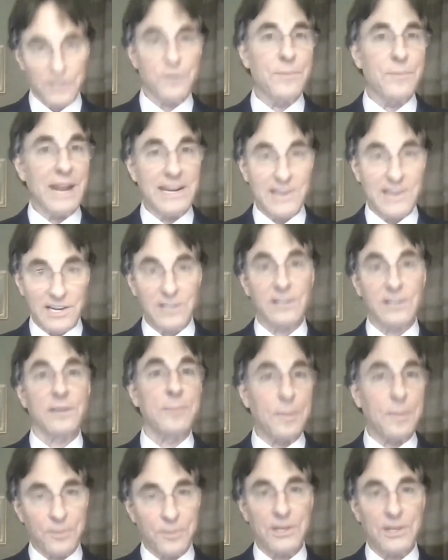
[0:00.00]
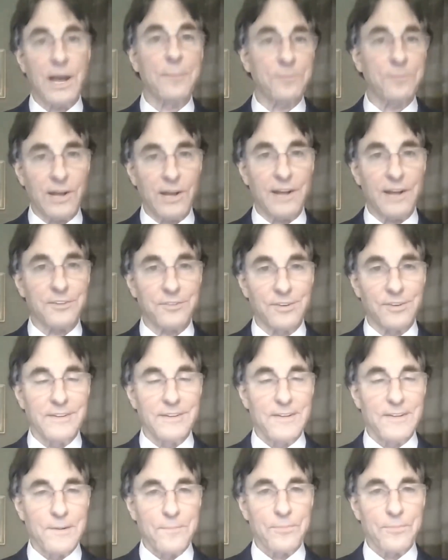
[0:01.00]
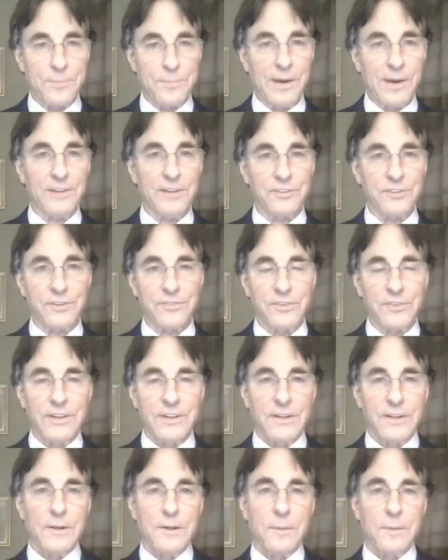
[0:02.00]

then you may need to come up with the upsides, the positive.